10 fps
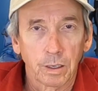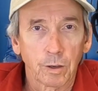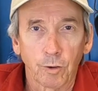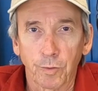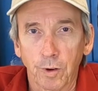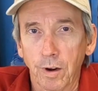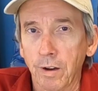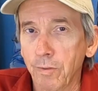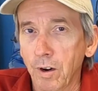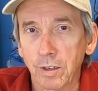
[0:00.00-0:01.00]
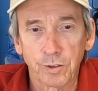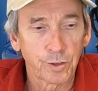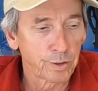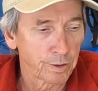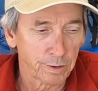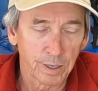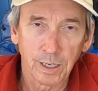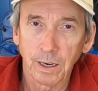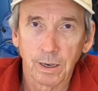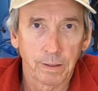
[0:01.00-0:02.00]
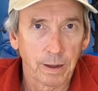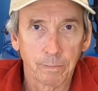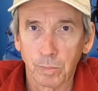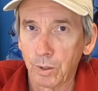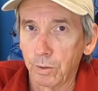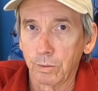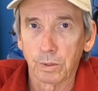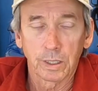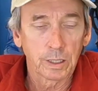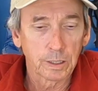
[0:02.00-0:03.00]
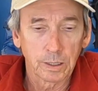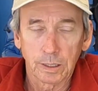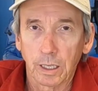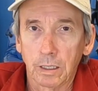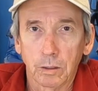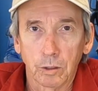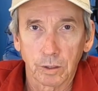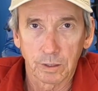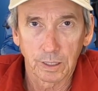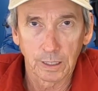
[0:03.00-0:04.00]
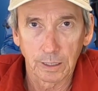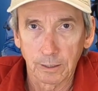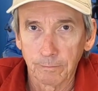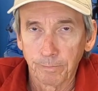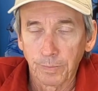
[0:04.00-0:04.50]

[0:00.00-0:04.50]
You know, if you're ever unsure, get out of that boat and take a look-see.